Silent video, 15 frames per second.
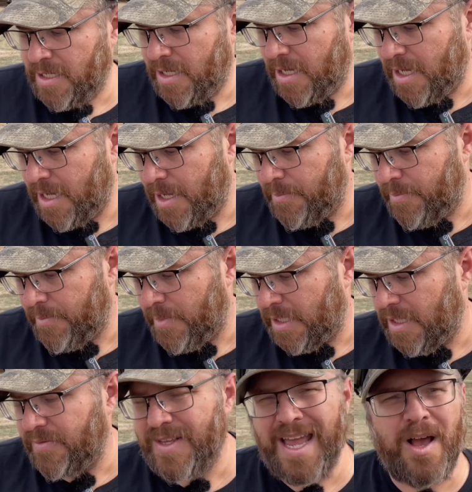I'd
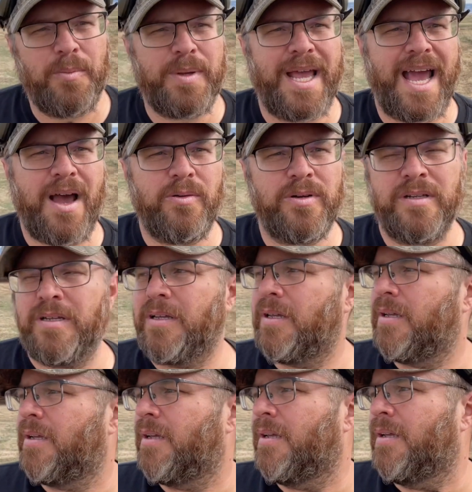love to help you out.
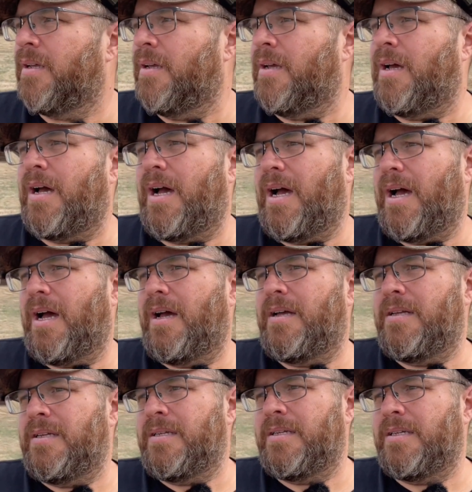
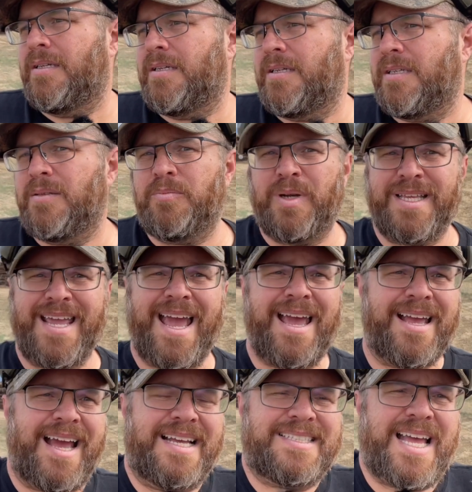But yeah,
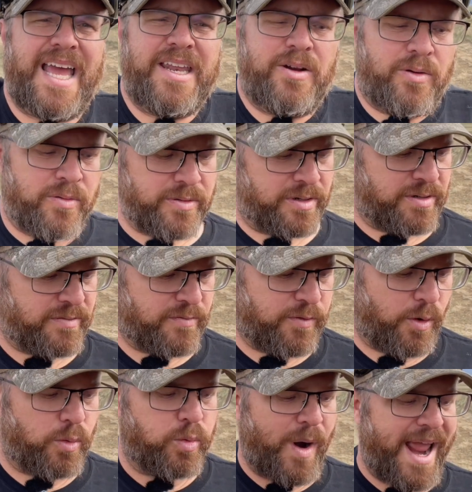guys,
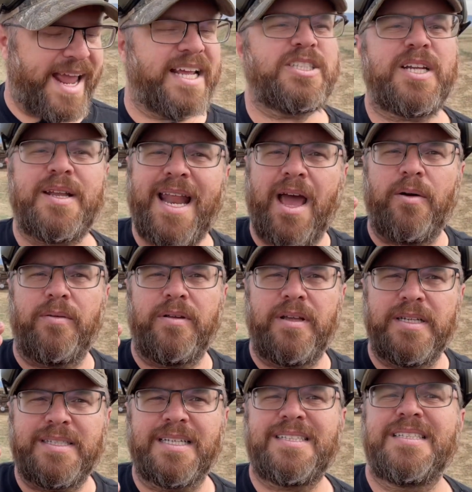for range, now,
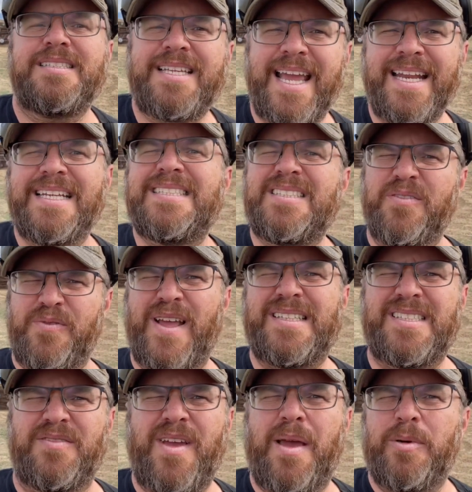it doesn't say it is
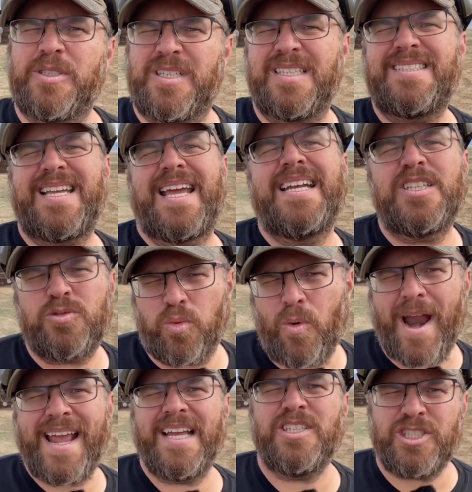defensive ammo. It does say it is
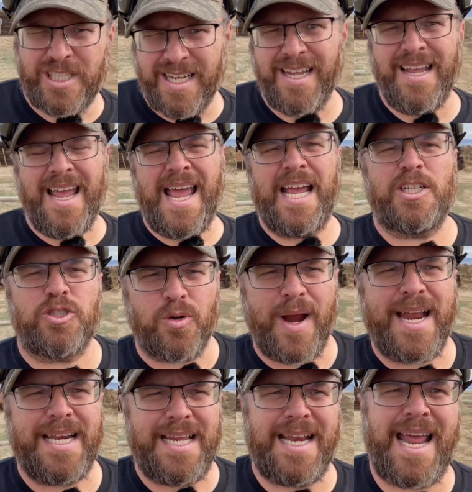range and
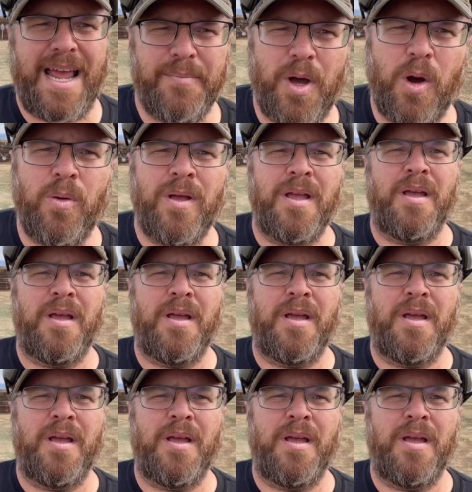training ammo.